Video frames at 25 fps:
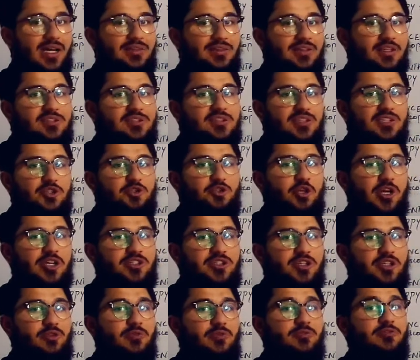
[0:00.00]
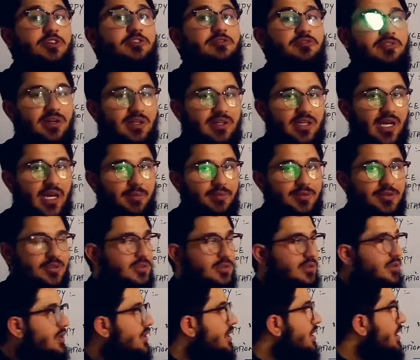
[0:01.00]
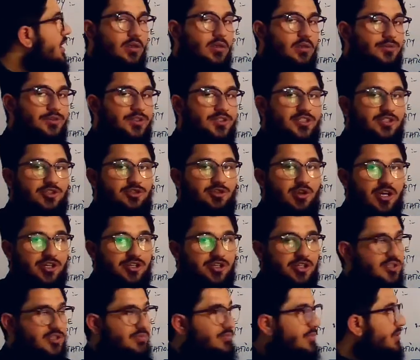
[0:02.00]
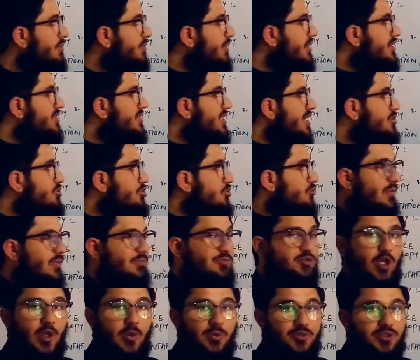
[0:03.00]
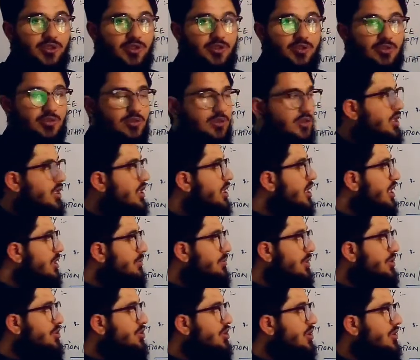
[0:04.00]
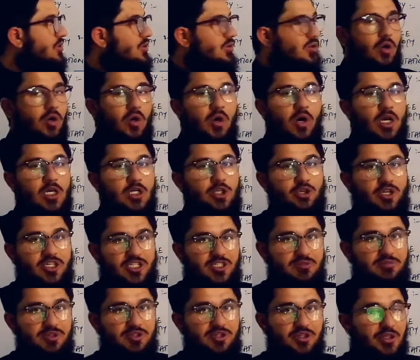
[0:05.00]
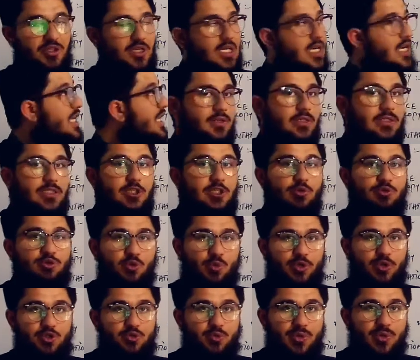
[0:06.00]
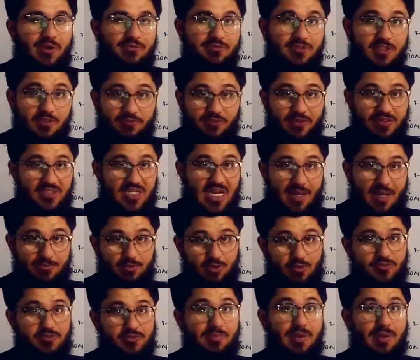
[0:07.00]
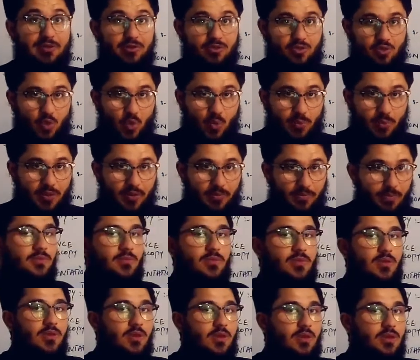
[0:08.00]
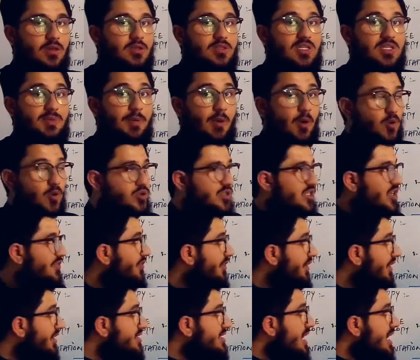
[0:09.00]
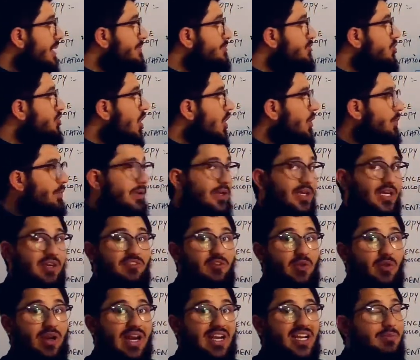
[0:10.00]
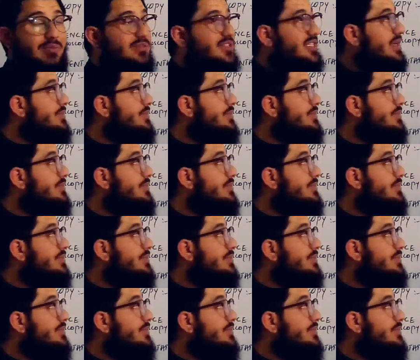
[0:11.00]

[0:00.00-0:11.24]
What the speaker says: and this interaction is of different types. These interactions may be in sense of absorption, emission or transmission, due to which we have different types of spectroscopy. Suppose if it is absorbing, if our atom is